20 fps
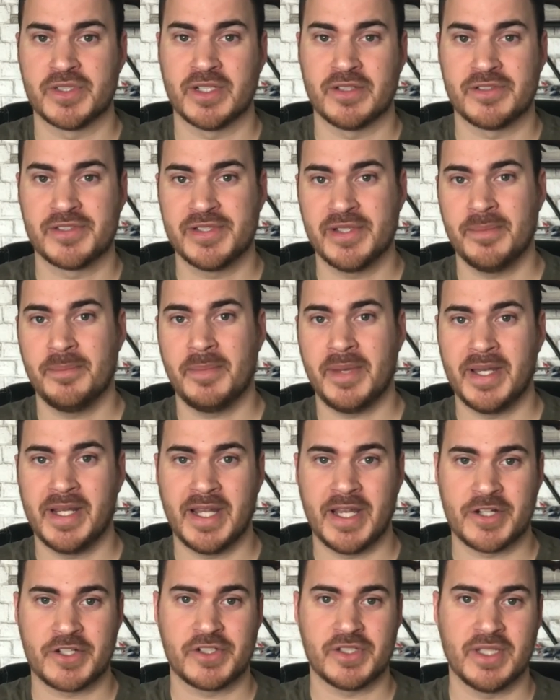Now, some might
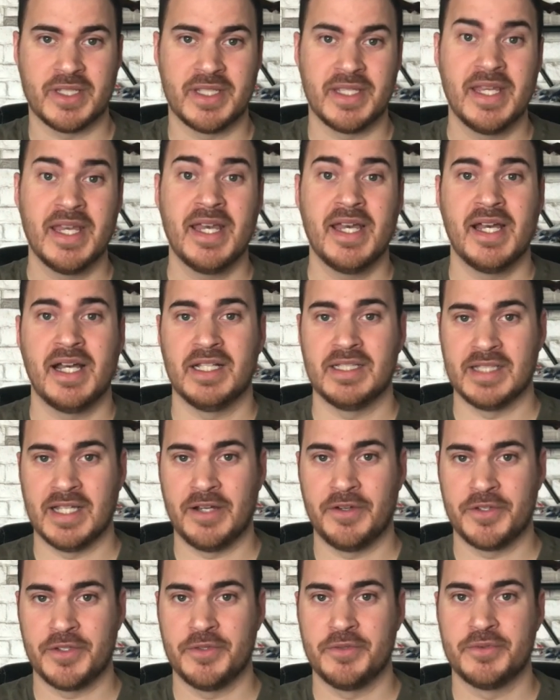actually
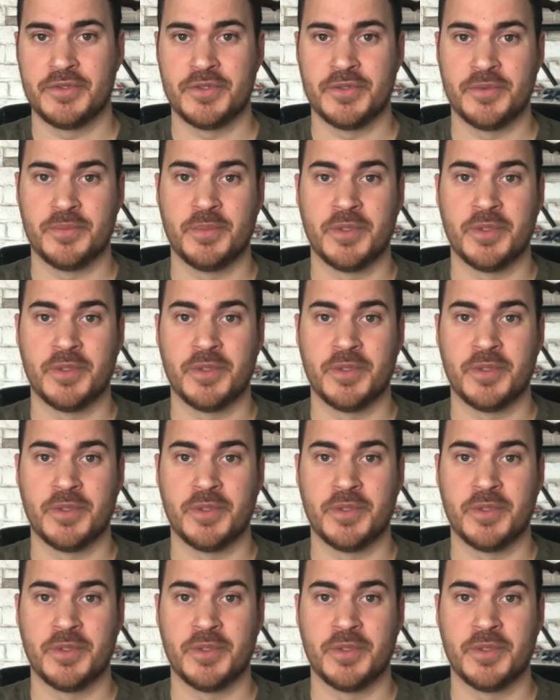allow you to